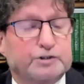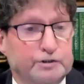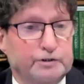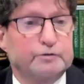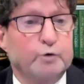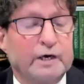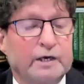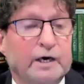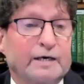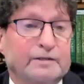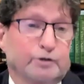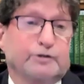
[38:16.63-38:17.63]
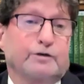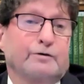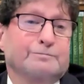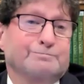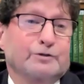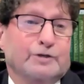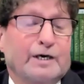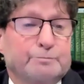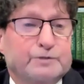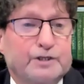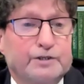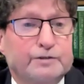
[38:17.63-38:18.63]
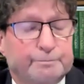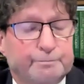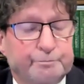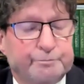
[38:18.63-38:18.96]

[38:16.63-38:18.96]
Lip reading: to you, I took your canteen.